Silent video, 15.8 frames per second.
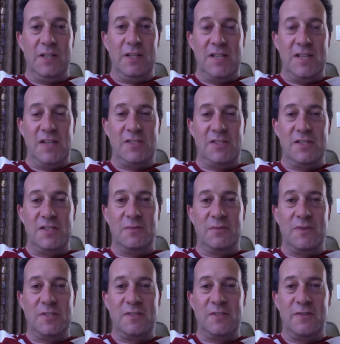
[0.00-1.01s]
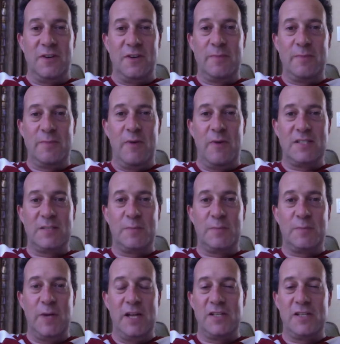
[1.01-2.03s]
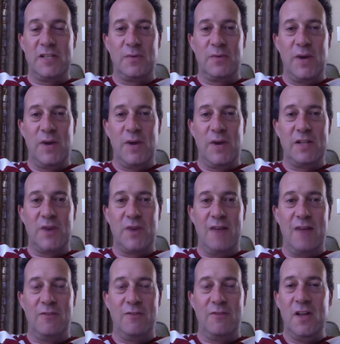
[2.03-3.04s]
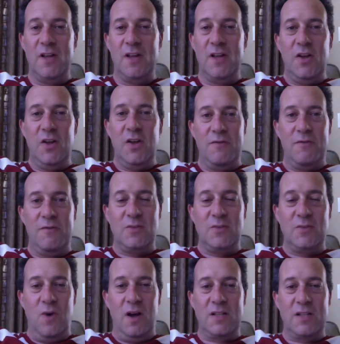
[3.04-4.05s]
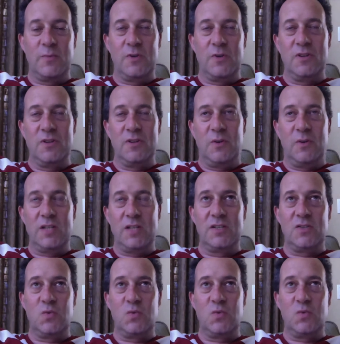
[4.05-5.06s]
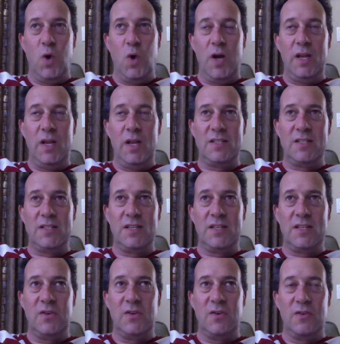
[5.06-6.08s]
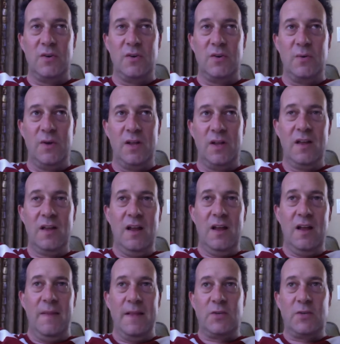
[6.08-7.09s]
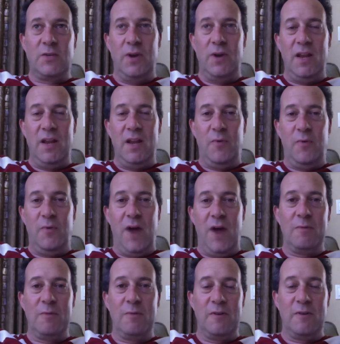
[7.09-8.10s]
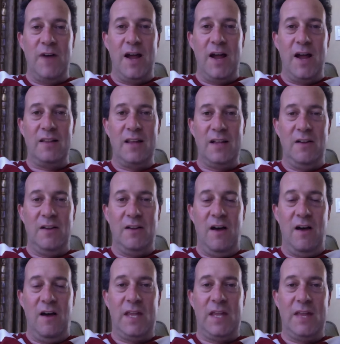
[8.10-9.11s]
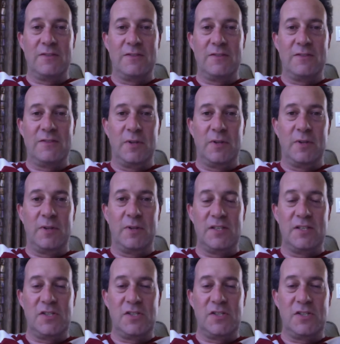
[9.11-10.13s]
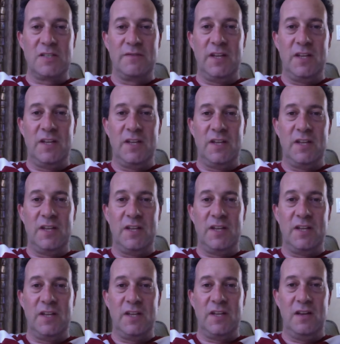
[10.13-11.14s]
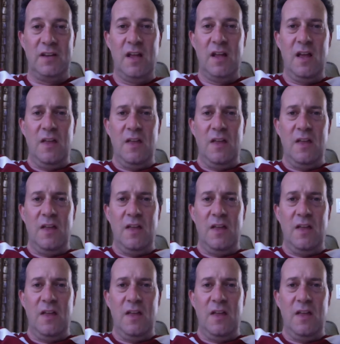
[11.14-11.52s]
It's not just the First Amendment right to speech, it's the right to travel. You have the right to walk somewhere. So the question is, what is it that you're doing that's creating a problem or violating a law that gives the police the justification to intervene?